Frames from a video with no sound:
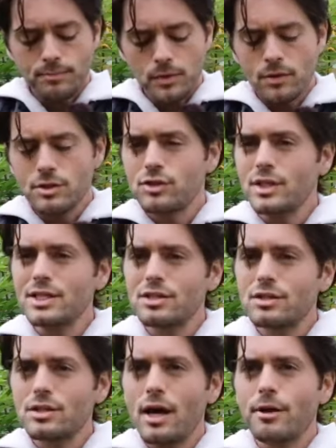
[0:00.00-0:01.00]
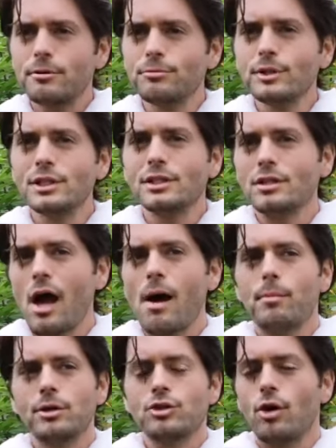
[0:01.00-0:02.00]
and uh, the seeds inside are really
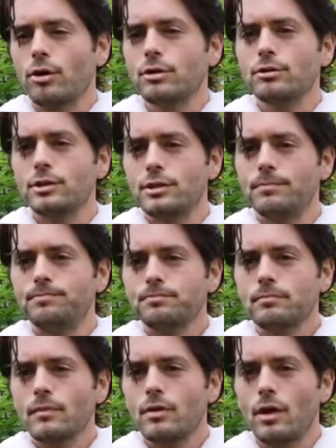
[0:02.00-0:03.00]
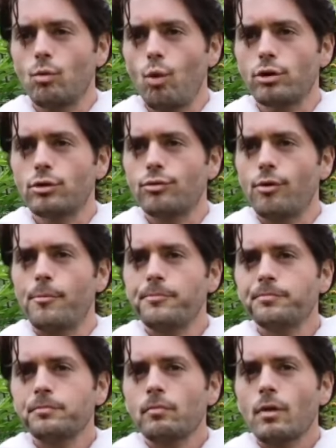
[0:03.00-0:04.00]
not much harder than, than wonderful.
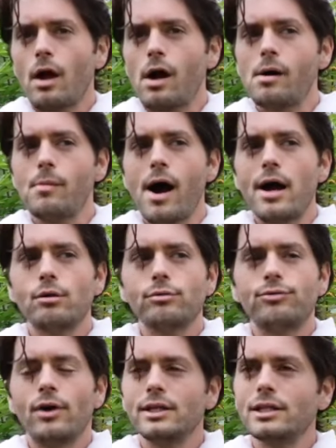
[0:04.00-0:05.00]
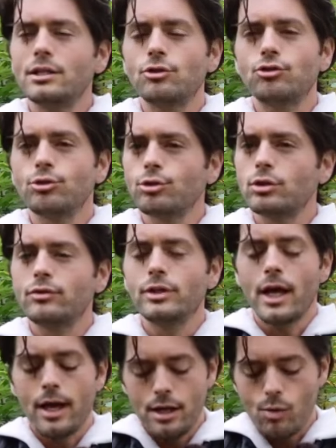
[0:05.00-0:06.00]
Um, I don't find it intrusive
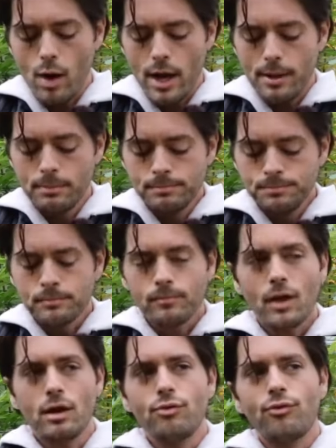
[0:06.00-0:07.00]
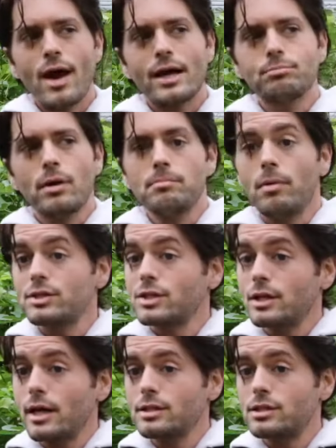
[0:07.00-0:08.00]
in any way. In fact, my
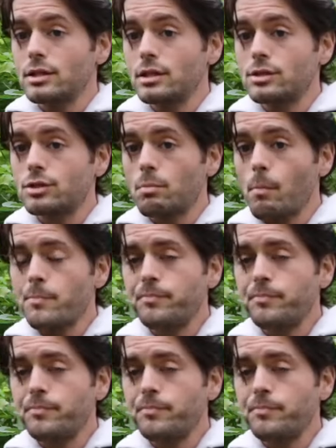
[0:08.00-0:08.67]
muscadine seeds,